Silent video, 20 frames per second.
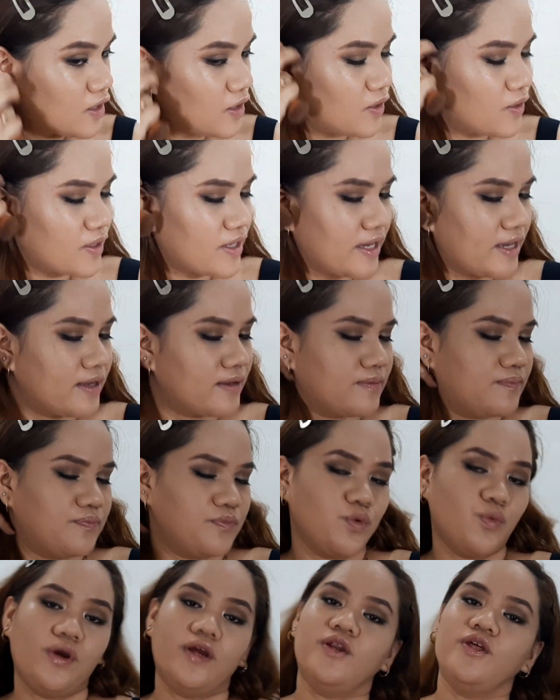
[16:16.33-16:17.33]
Okay,
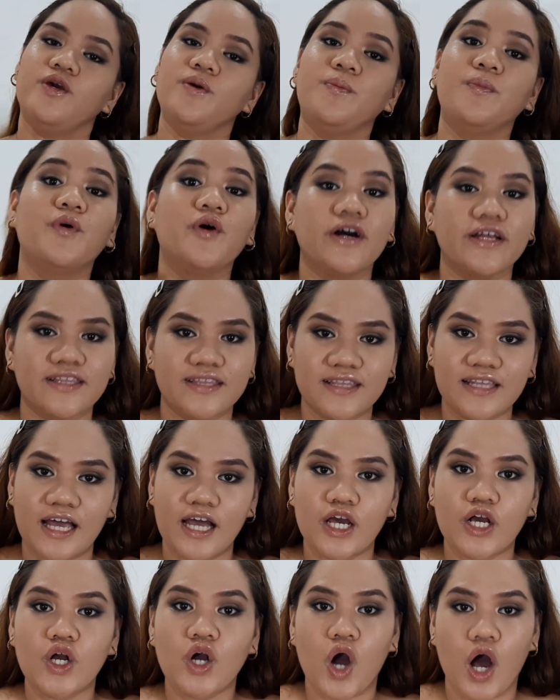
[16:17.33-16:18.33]
where do you put
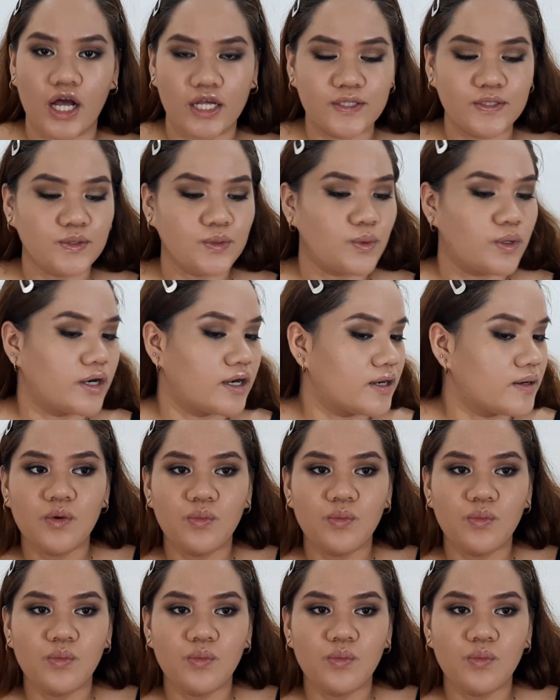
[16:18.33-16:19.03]
contour?